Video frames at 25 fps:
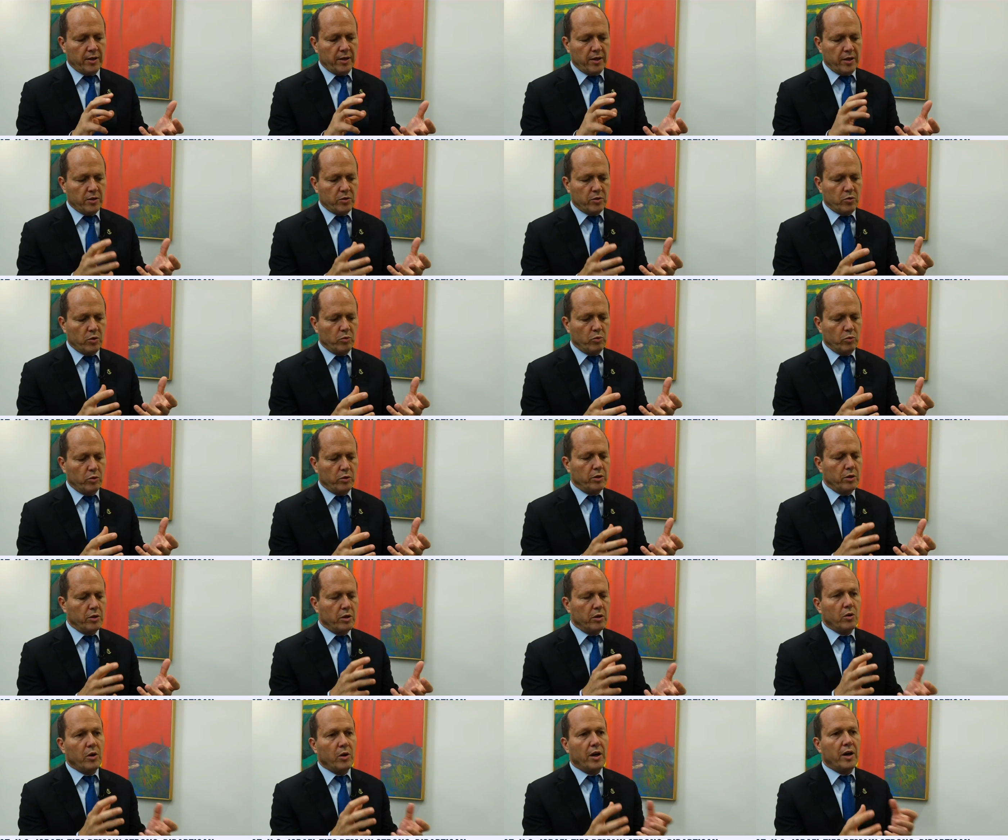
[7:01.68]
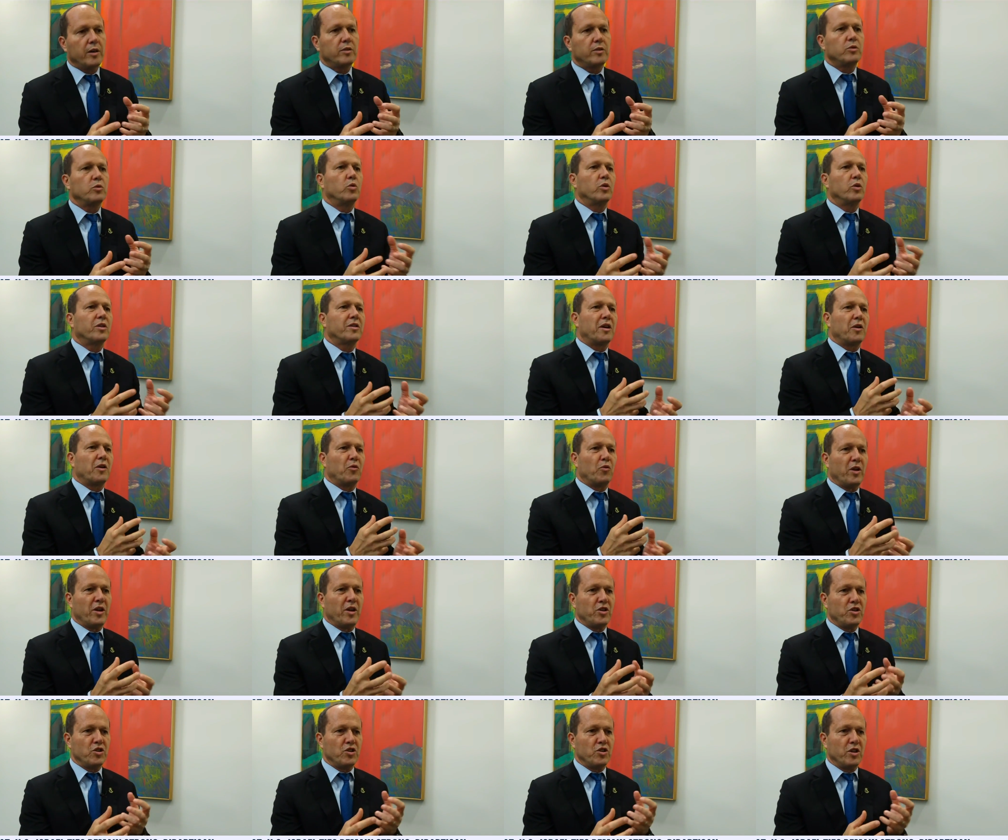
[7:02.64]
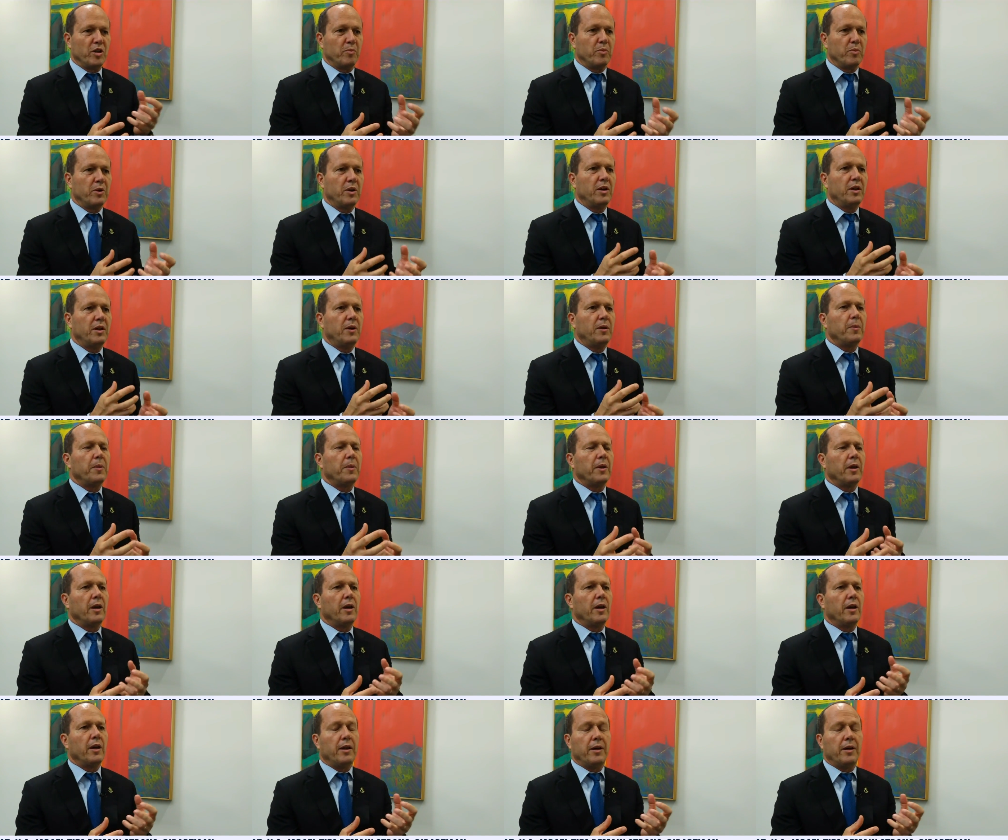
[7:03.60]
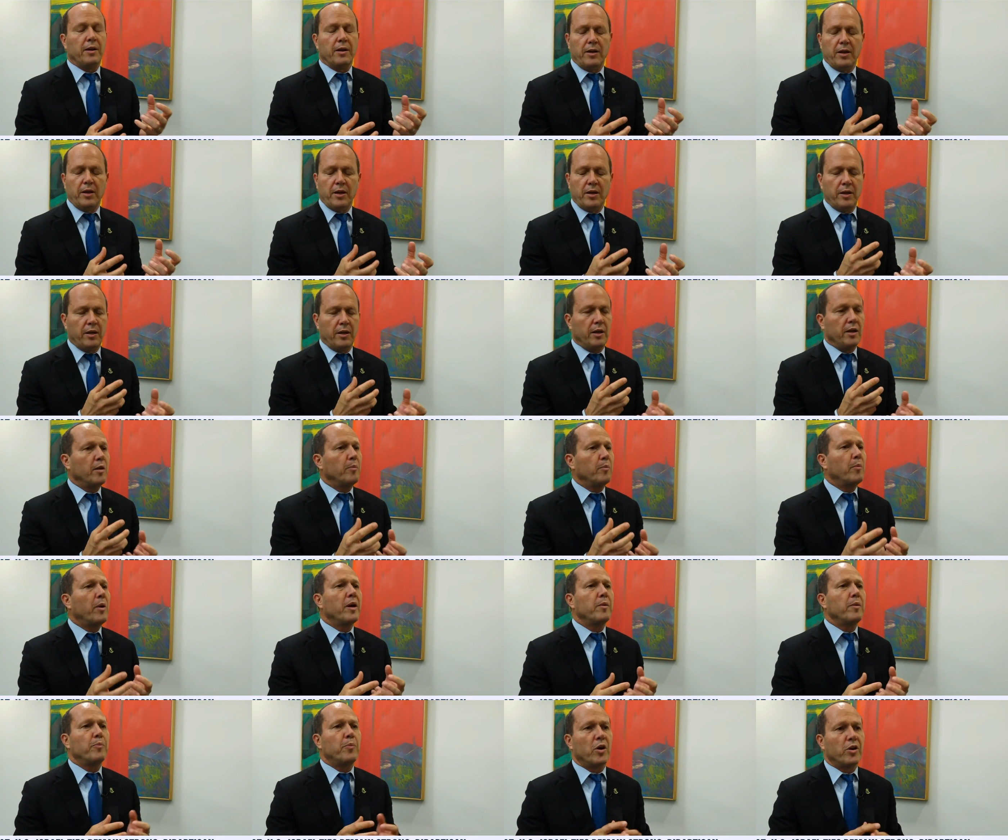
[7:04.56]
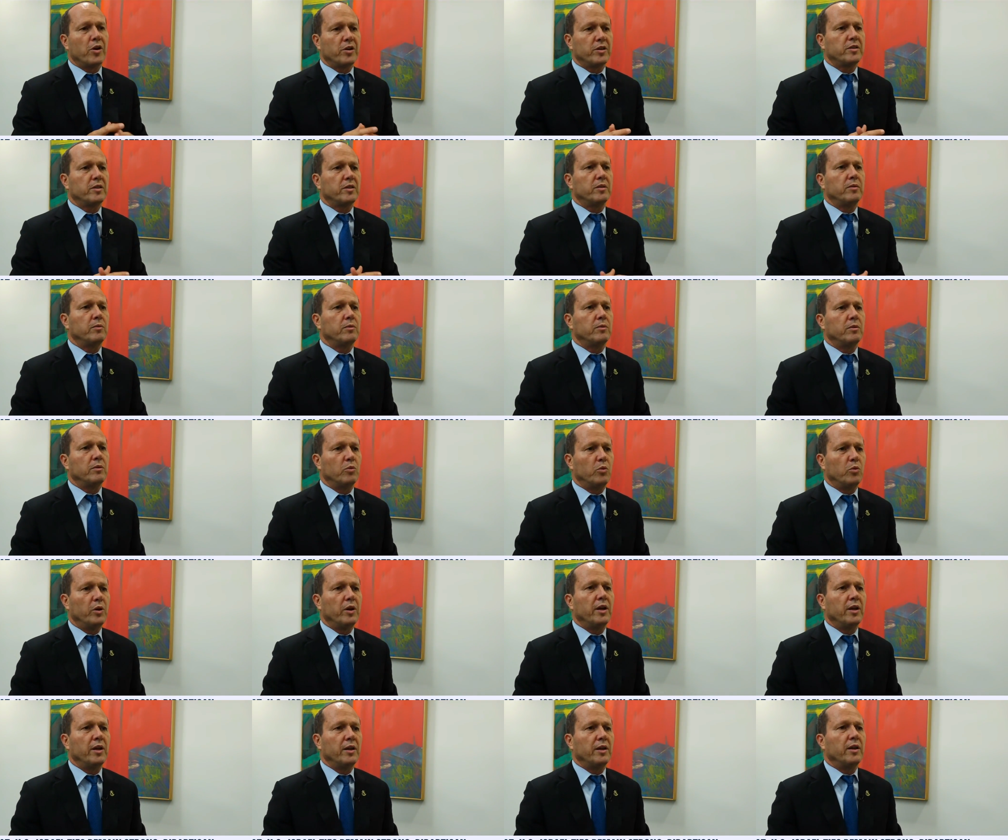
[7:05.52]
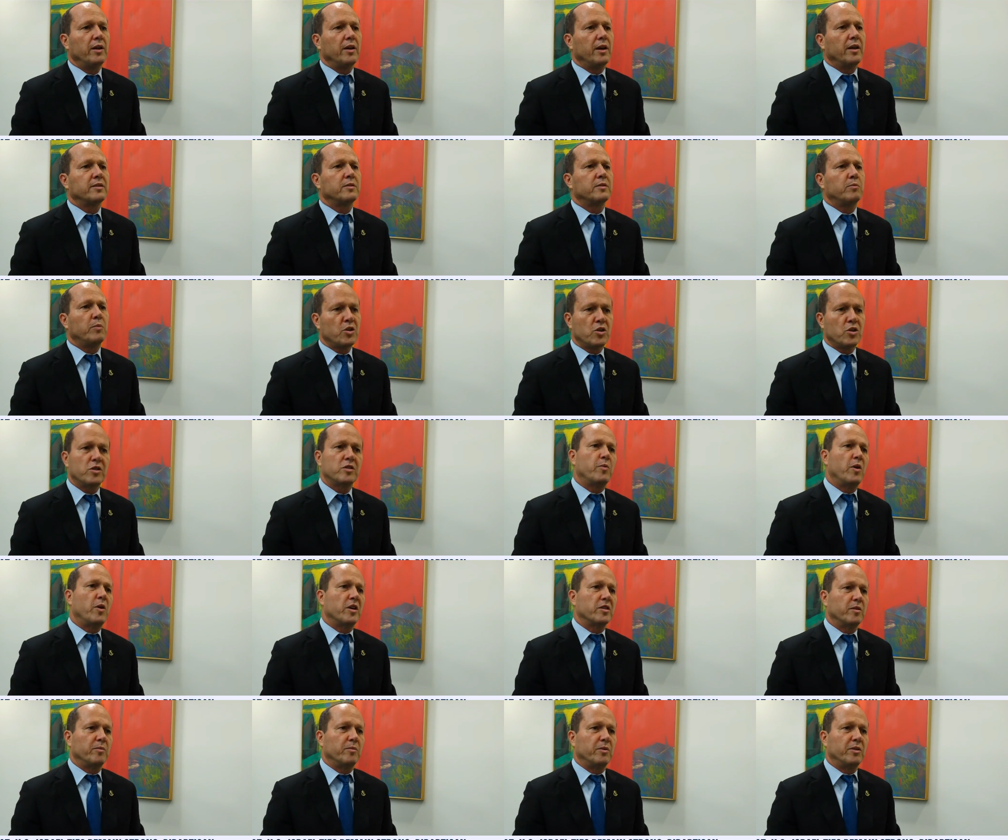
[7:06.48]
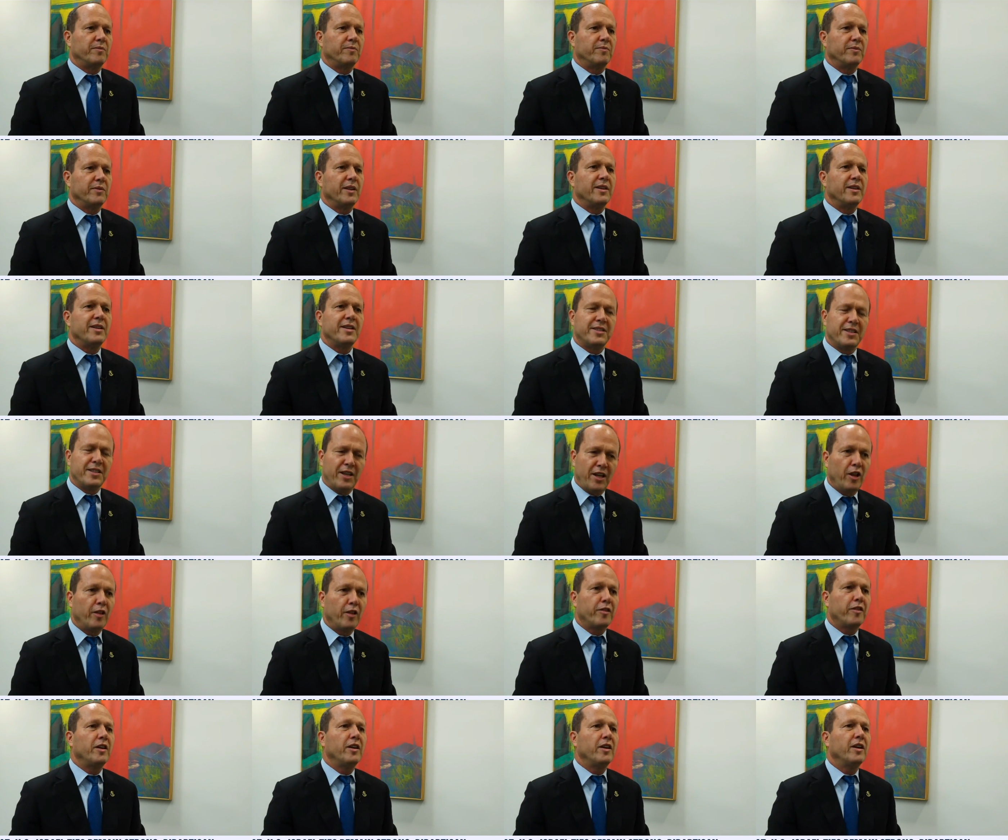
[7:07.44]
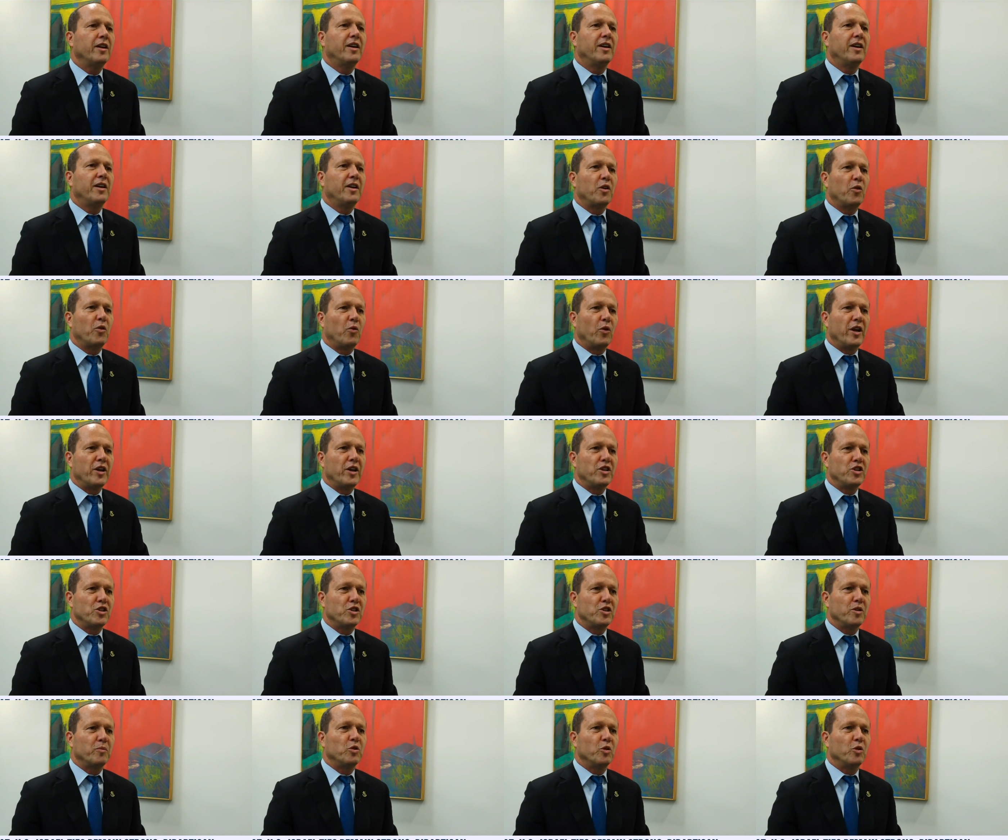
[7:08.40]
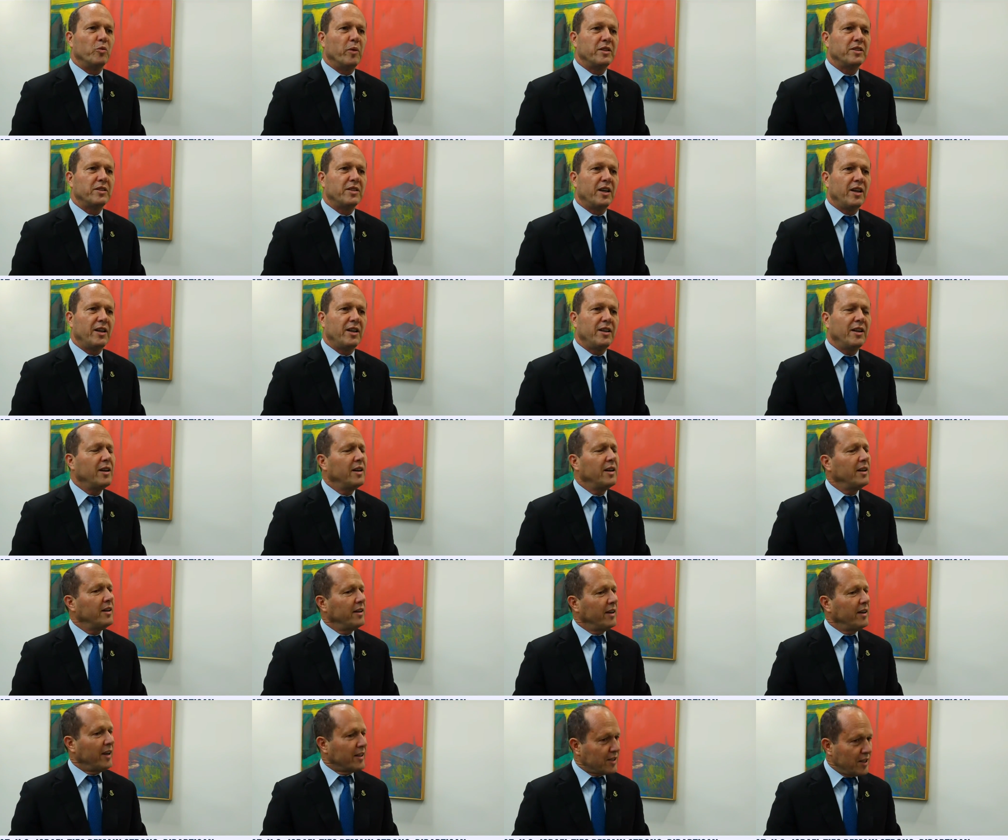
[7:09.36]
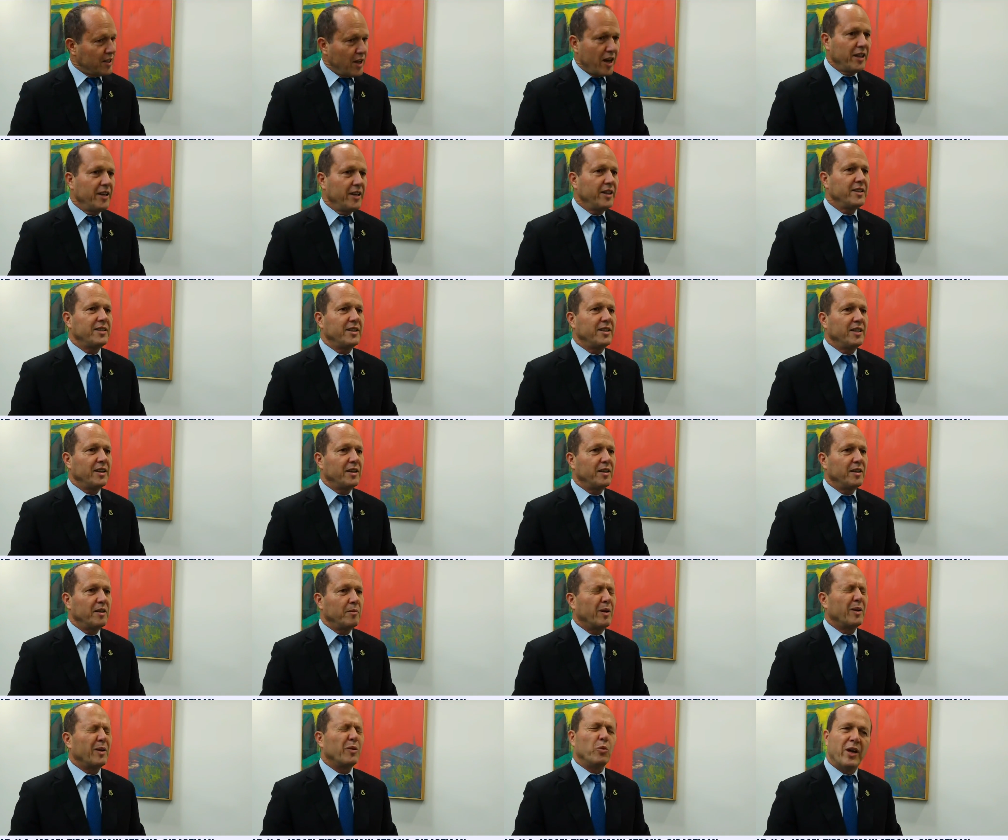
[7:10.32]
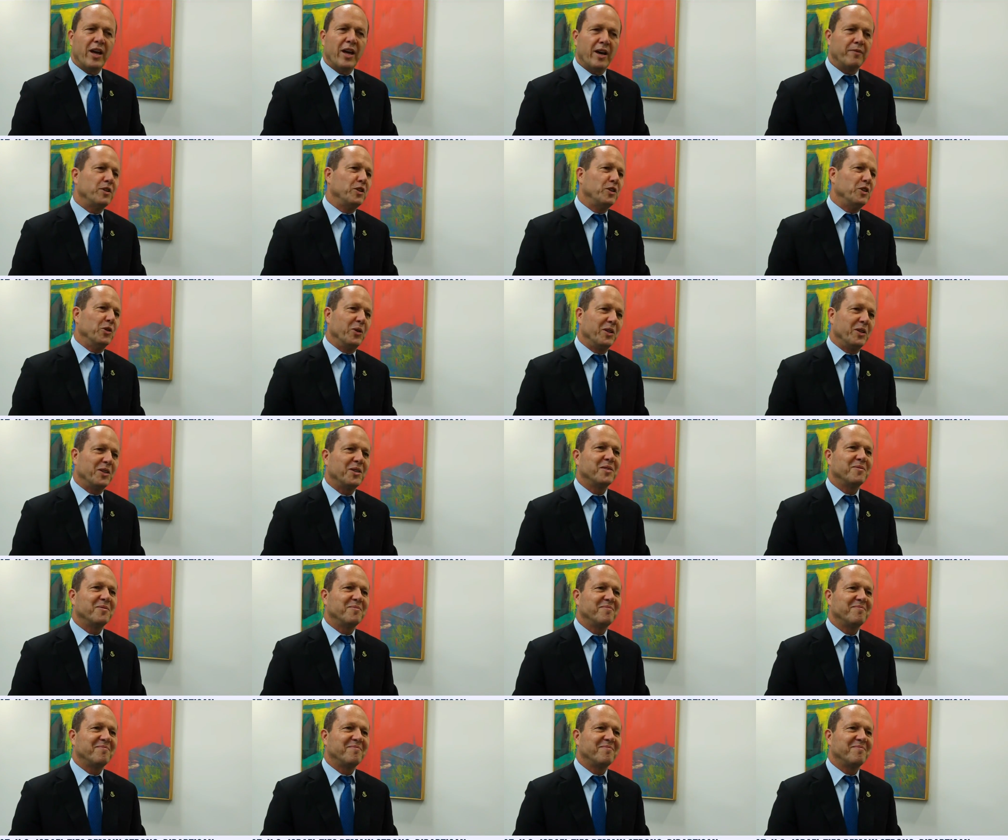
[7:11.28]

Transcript: and Israel will know how to work their relationship and in a, in a bipartisan way as much as possible. It is a healthy relationship to maintain. It's not easy, but we have to do it.